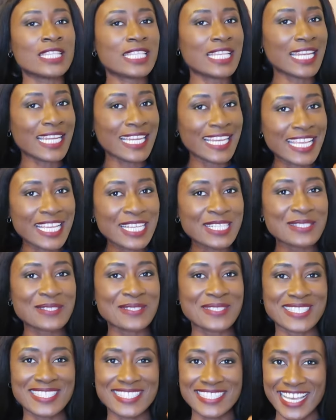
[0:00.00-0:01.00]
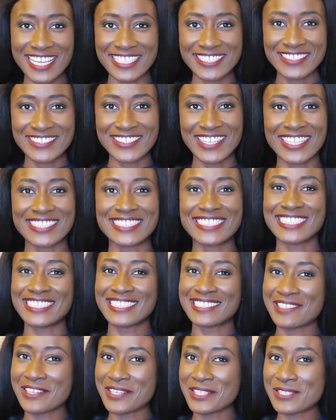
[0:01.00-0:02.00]
the link to the size chart
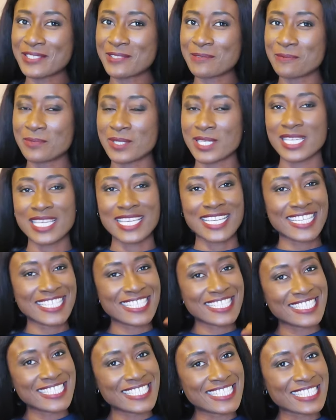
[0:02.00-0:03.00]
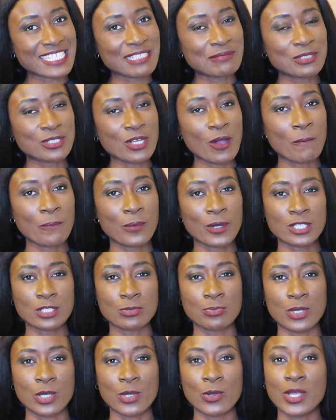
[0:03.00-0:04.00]
is going to be in the description
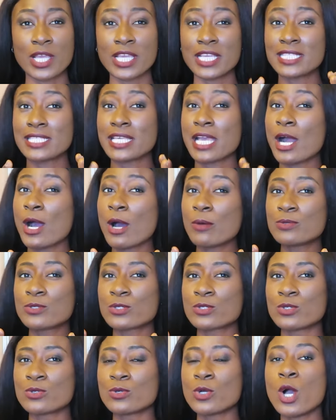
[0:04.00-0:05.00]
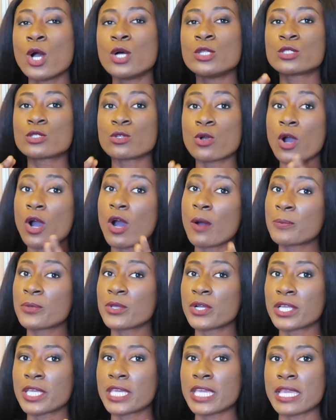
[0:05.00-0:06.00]
box below it helps you to up
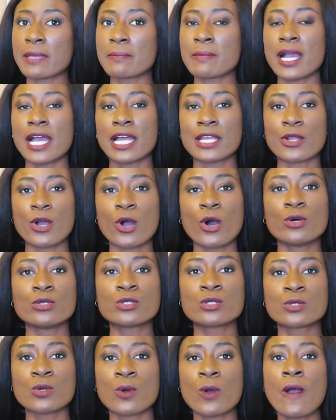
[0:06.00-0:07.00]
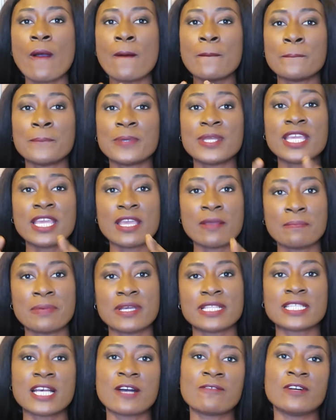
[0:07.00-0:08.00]
your game and also be a
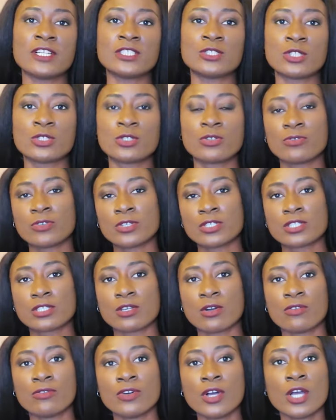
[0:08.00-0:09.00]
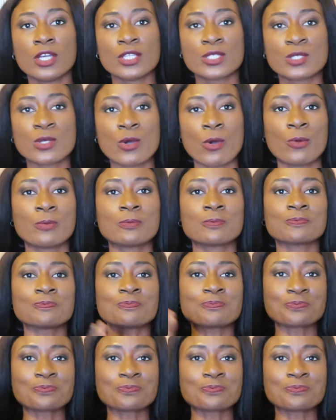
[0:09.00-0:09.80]
better version of yourself so